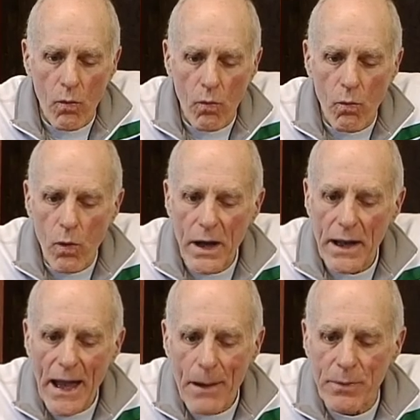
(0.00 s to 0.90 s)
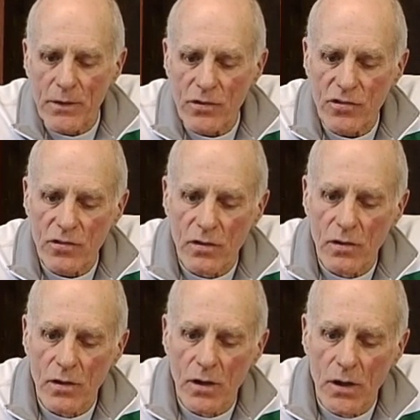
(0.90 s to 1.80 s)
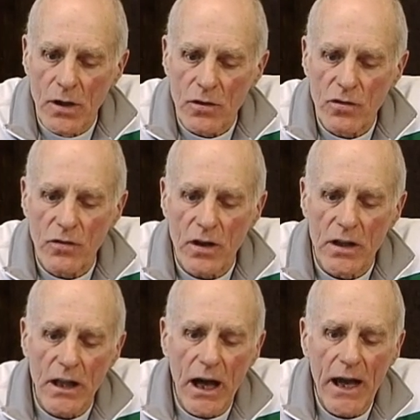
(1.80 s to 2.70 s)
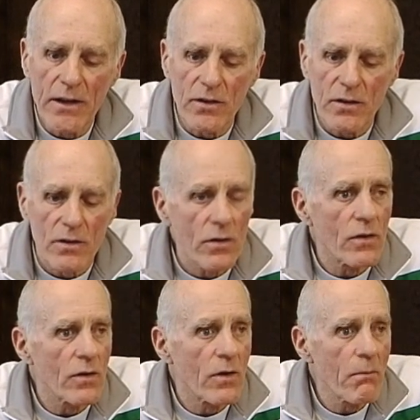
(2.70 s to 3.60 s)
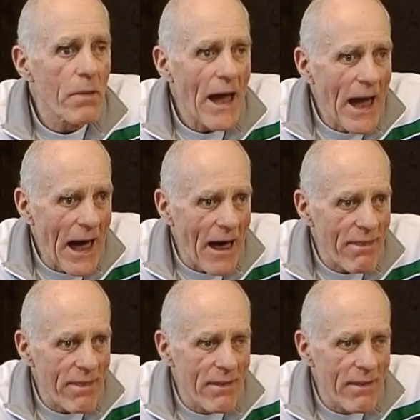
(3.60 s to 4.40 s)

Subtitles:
what happens to the glide path